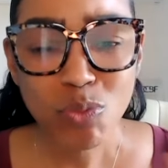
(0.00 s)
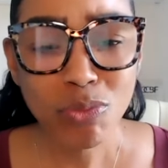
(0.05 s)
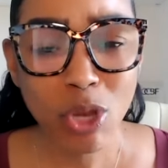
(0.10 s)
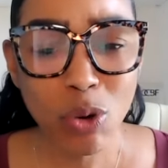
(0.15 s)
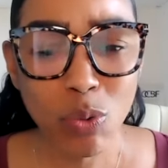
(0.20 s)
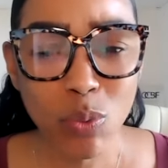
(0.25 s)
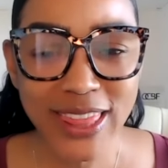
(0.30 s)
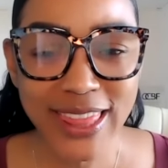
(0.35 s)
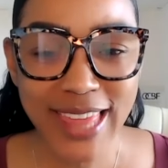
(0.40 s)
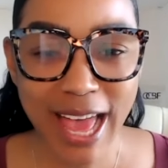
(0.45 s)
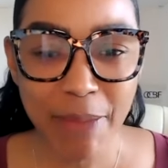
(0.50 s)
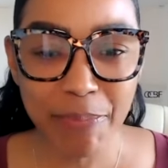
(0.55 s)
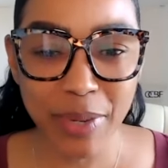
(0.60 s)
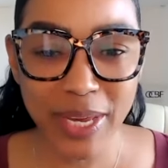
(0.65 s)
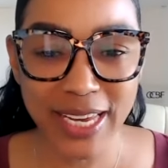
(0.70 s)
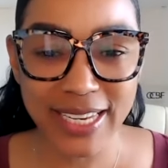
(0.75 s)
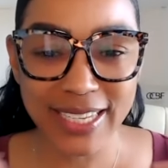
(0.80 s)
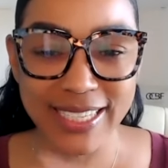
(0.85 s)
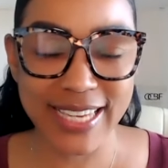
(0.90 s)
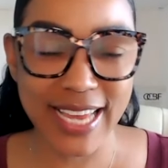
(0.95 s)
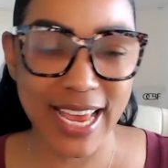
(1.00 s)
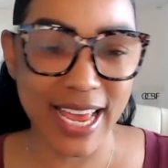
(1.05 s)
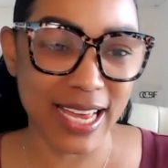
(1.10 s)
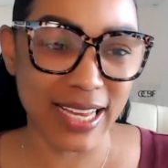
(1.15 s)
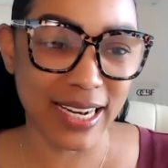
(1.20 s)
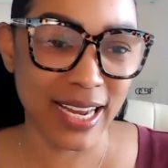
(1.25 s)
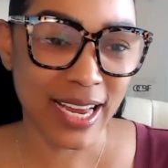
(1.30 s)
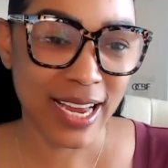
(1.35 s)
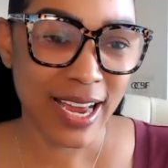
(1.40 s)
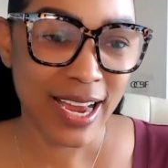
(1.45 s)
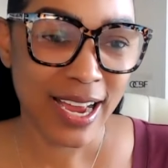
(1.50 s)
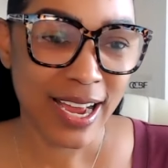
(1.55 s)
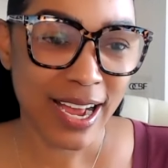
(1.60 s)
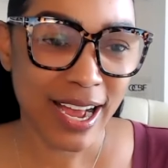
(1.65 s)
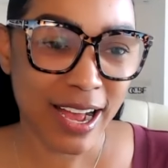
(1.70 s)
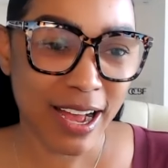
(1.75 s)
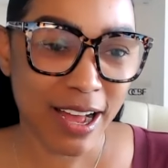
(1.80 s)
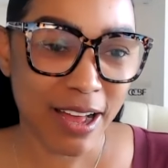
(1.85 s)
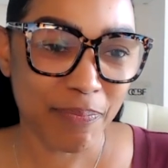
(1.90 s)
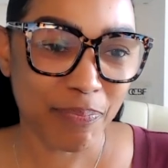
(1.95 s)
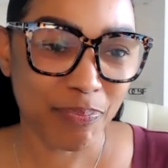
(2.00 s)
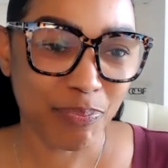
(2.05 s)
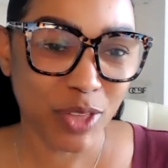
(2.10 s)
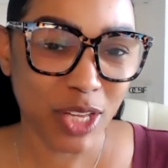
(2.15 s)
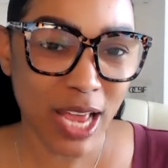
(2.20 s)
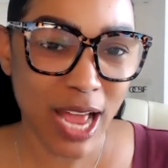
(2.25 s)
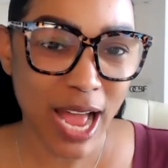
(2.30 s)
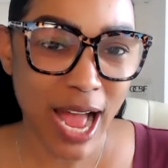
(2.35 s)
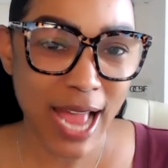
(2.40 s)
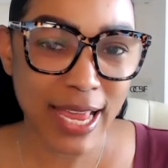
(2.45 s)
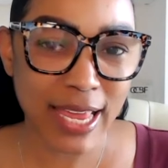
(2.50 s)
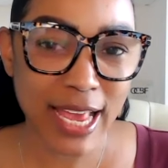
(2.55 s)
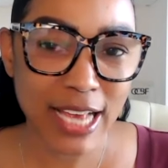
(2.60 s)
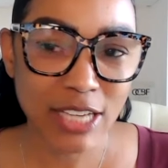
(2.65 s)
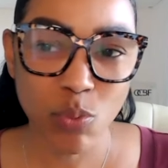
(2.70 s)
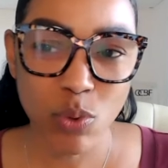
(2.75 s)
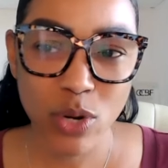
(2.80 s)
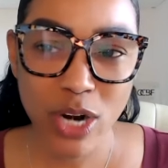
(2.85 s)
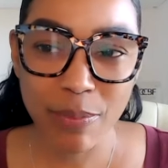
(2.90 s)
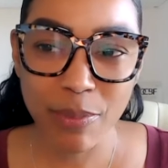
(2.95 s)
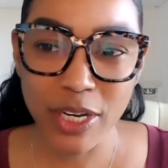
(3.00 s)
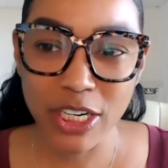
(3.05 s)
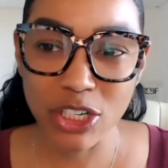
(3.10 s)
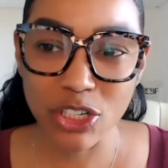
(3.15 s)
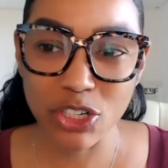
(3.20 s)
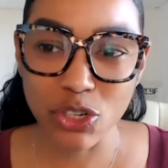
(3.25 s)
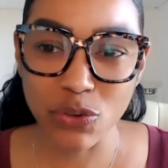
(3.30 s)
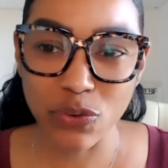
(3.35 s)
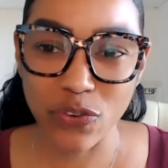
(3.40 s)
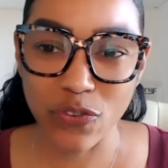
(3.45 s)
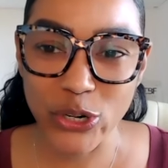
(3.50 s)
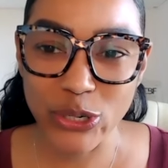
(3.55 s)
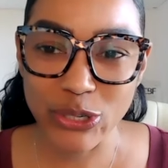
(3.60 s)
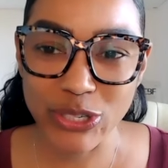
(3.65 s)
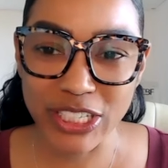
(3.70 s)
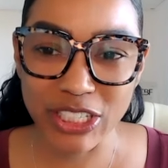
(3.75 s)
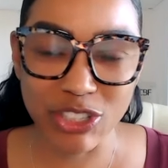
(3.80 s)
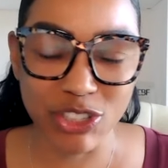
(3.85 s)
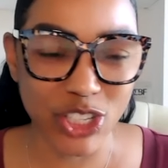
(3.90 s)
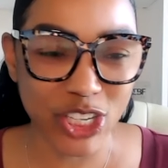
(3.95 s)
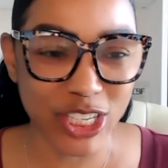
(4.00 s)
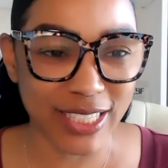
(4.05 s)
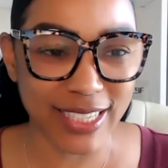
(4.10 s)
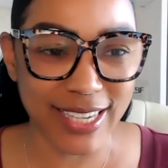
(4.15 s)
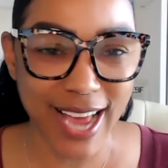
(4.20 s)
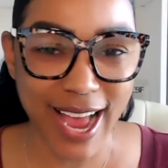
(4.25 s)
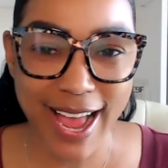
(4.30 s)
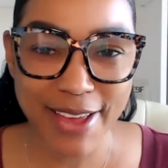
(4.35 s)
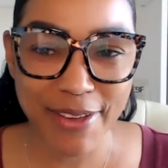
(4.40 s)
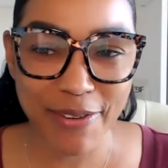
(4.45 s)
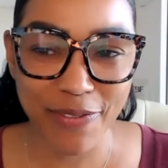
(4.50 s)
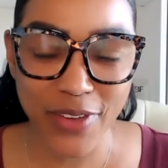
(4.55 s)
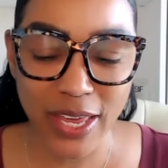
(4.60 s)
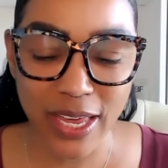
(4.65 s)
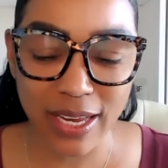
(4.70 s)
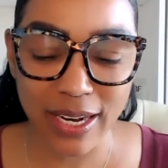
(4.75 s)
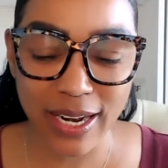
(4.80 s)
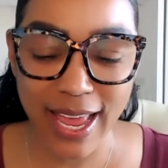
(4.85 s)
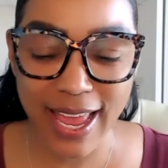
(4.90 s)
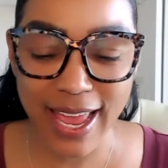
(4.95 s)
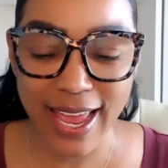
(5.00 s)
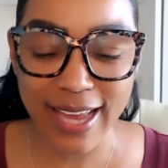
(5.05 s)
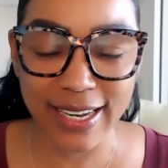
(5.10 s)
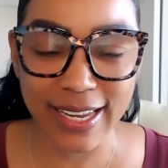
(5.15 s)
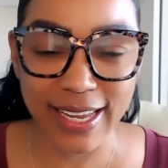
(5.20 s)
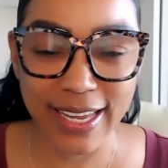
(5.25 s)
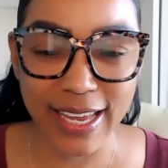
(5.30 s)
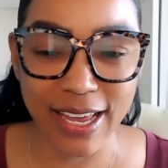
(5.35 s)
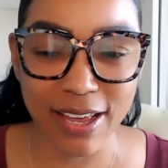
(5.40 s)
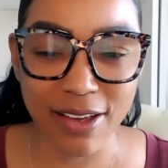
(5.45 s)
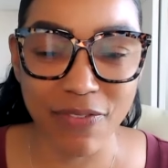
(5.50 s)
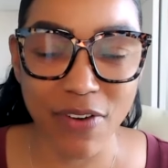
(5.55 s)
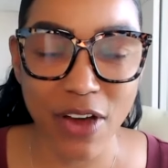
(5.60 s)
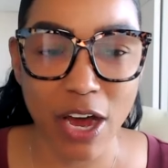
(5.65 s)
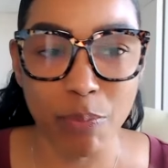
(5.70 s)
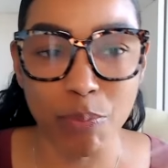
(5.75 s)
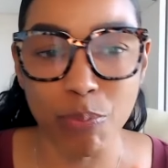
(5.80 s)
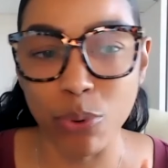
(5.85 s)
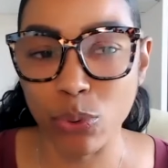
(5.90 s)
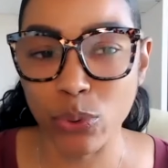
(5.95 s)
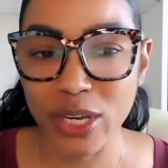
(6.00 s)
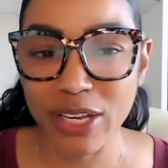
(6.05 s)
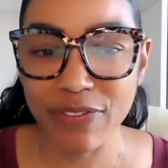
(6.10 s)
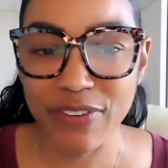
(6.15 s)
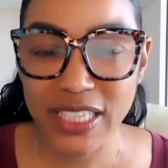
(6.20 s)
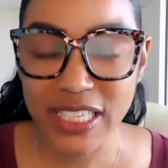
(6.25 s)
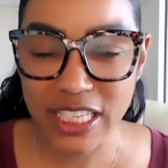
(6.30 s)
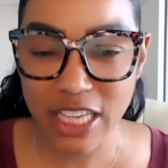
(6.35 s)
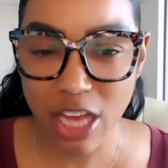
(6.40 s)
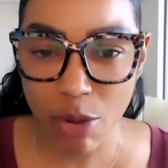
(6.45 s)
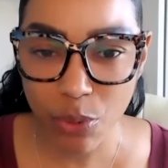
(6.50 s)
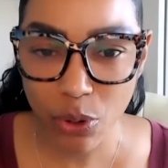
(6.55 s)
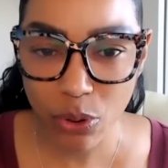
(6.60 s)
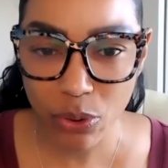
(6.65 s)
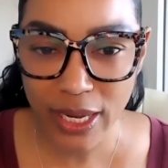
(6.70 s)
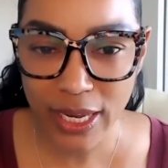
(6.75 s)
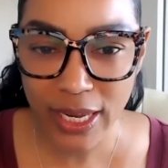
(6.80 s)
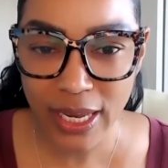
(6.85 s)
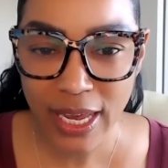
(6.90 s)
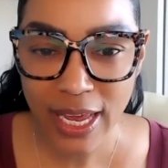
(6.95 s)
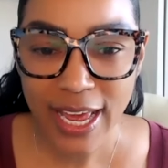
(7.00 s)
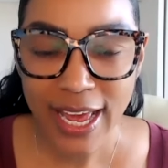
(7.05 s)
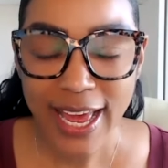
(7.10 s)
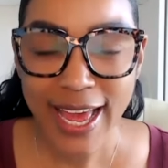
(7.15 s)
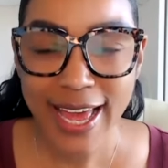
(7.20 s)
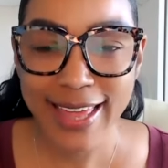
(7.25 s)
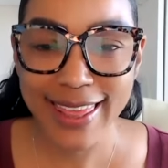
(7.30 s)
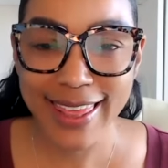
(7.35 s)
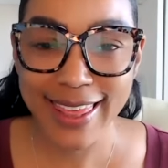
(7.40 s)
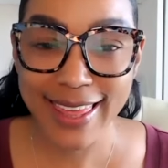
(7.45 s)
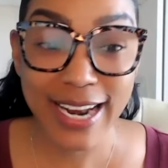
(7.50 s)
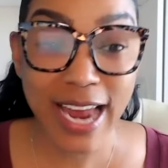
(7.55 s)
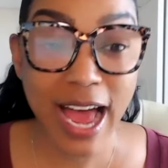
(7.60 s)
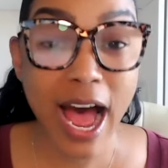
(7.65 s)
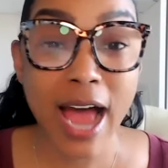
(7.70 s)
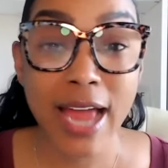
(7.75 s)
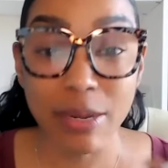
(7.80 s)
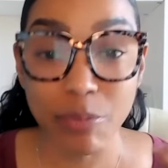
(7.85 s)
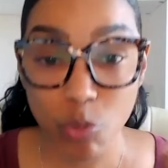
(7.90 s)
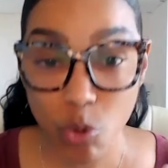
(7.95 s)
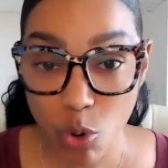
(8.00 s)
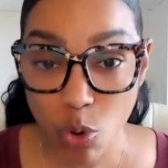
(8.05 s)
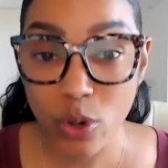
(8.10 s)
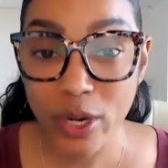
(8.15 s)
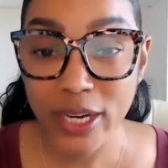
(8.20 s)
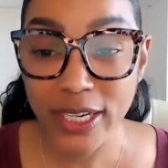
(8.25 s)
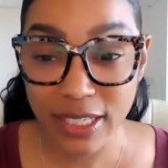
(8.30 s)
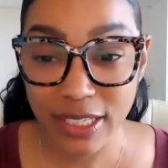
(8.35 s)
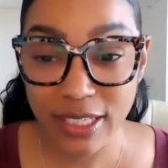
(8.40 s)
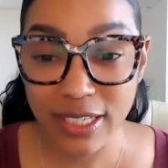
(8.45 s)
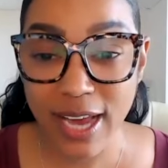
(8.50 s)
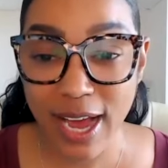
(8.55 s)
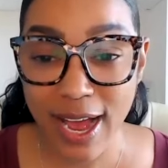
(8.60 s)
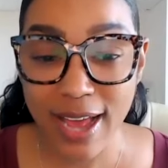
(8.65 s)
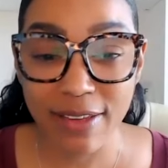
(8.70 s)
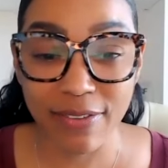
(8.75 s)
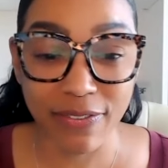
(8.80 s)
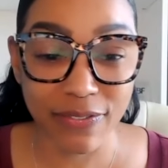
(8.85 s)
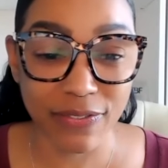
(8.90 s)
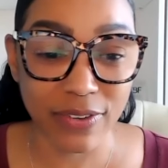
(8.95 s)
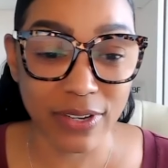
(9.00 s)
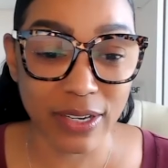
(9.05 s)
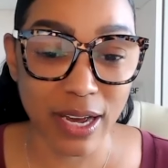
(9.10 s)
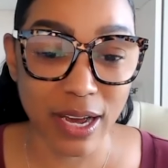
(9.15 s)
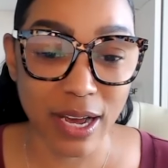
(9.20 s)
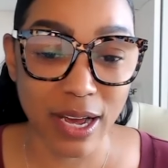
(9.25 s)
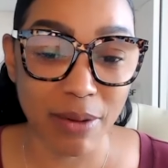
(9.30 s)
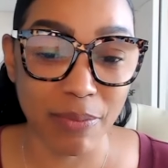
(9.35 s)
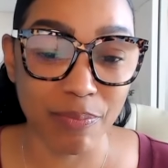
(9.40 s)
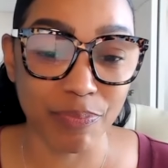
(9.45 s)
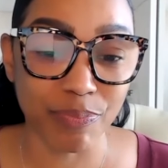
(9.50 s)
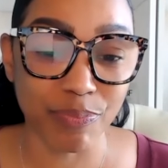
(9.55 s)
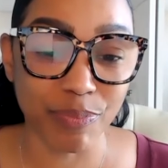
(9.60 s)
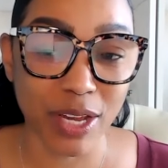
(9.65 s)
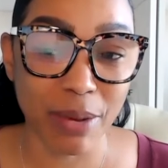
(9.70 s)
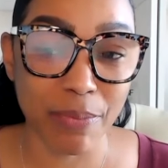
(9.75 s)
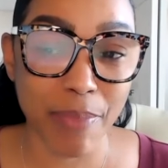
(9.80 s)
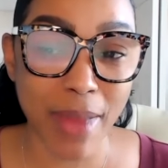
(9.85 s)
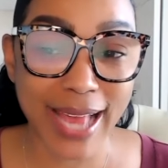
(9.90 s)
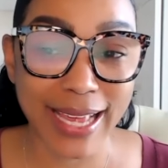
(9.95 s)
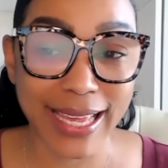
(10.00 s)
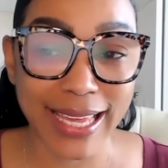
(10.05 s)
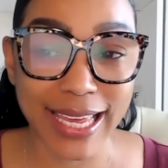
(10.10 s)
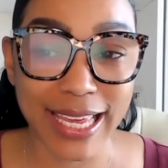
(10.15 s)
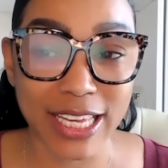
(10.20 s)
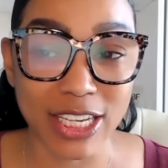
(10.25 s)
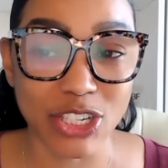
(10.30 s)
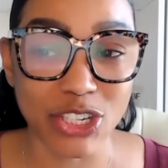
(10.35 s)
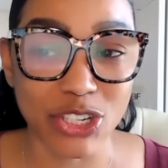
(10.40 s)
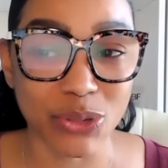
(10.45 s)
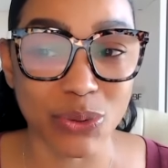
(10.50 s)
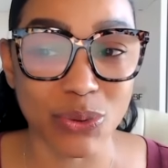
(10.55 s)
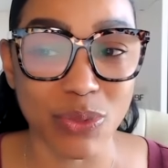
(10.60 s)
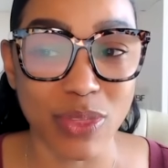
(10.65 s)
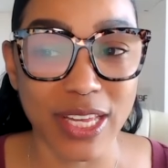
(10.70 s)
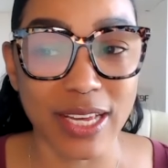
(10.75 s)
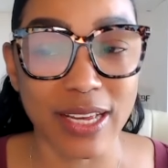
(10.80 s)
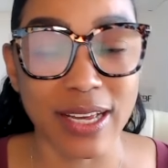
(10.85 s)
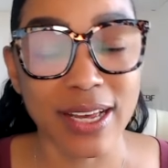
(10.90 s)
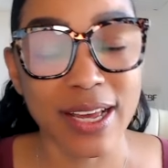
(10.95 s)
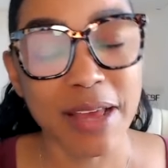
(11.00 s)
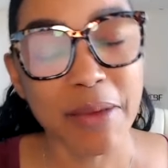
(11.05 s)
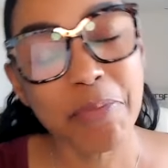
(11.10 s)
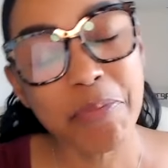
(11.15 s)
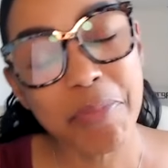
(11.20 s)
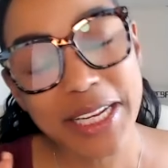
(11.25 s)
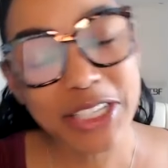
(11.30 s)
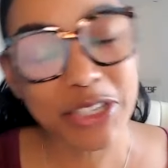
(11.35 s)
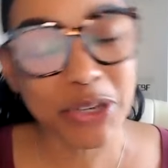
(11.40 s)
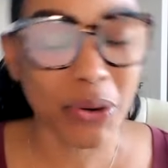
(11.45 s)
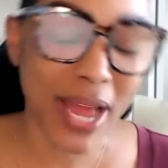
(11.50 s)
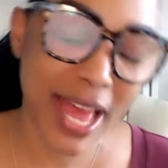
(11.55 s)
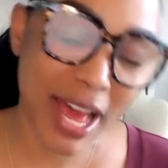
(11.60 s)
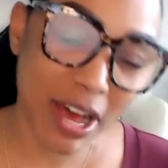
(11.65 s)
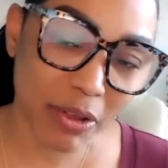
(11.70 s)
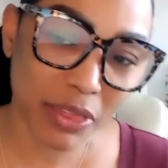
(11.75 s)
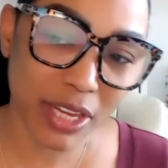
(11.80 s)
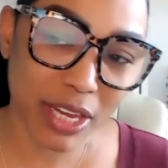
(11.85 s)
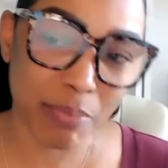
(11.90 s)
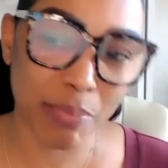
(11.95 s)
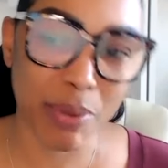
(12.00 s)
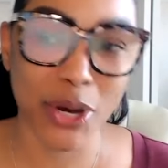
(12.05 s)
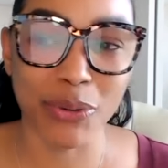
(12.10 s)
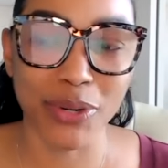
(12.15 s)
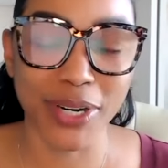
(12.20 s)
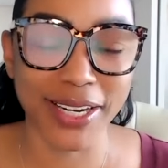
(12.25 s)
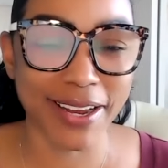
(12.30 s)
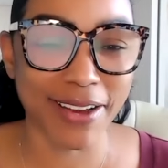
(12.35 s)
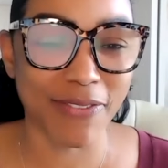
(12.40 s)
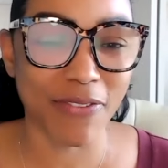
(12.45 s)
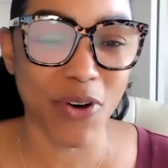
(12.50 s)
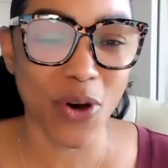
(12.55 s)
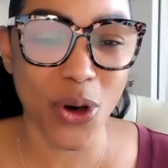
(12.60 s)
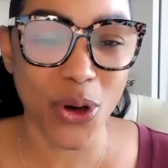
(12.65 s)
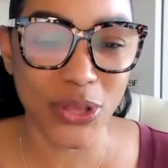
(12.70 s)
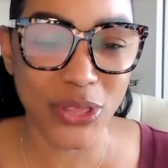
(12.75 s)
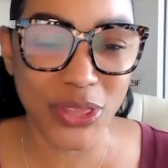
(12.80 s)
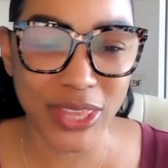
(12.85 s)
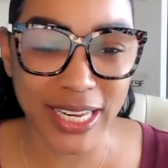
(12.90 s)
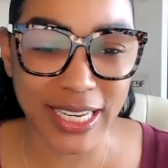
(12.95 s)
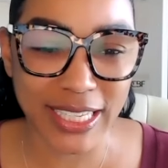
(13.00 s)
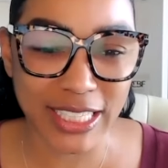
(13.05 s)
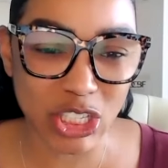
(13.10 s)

with that being said, um, I guess what I'm going to do first is just dive in and give a brief summary, and then I'm going to dive um, back into the mental health component of all things.